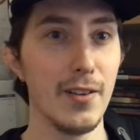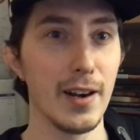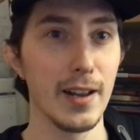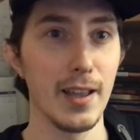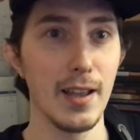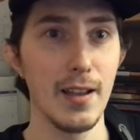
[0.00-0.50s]

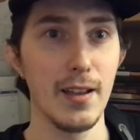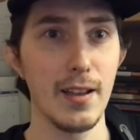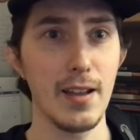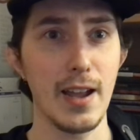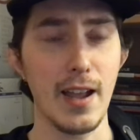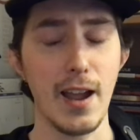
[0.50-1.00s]
really, uh,
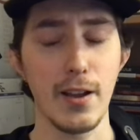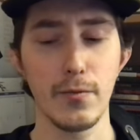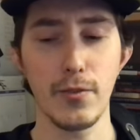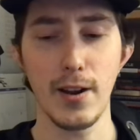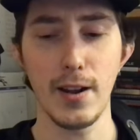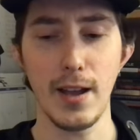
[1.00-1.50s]
I, I could
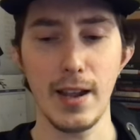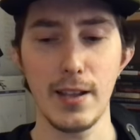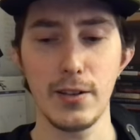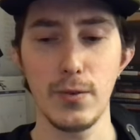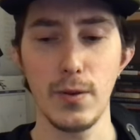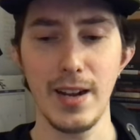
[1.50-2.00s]
try I
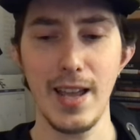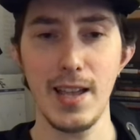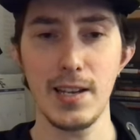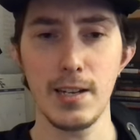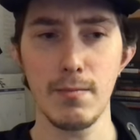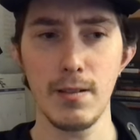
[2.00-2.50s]
guess, do an
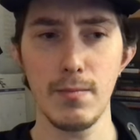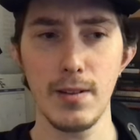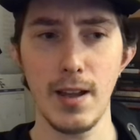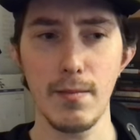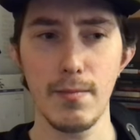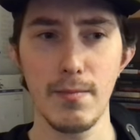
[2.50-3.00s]
estimate,
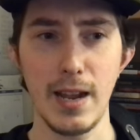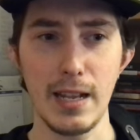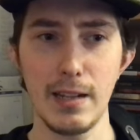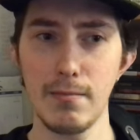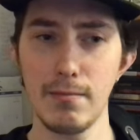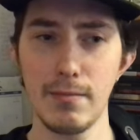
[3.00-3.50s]
but I might